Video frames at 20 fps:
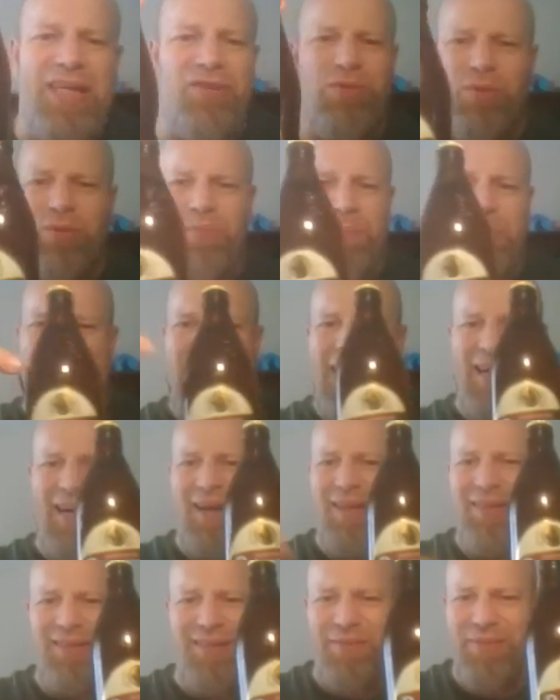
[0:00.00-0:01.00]
this was
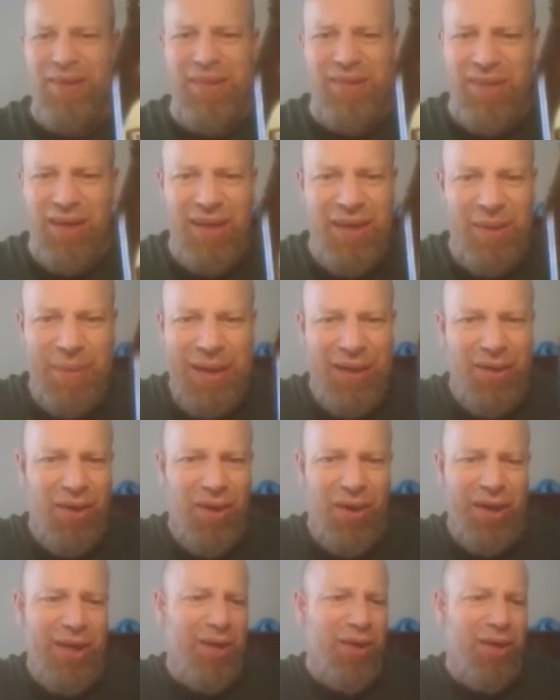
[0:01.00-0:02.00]
peanuts. I think it's only about
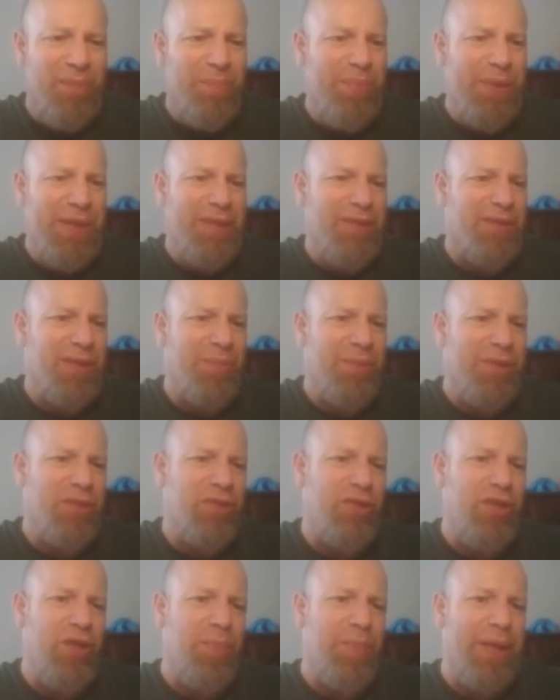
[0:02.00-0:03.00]
99p, something
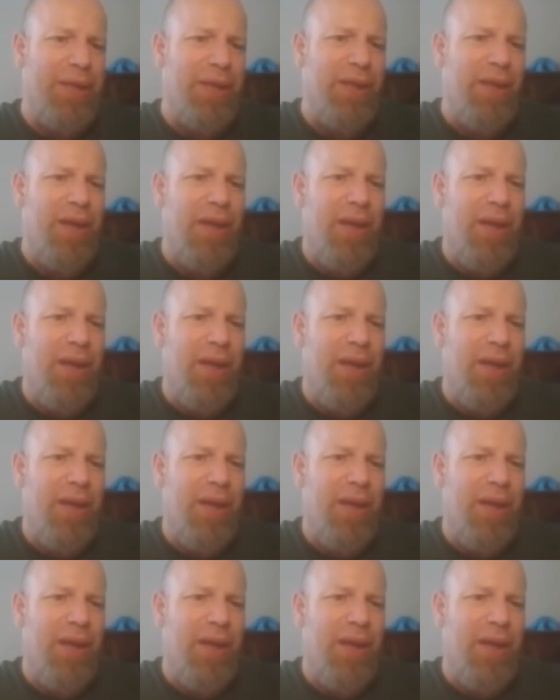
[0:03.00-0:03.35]
stupid.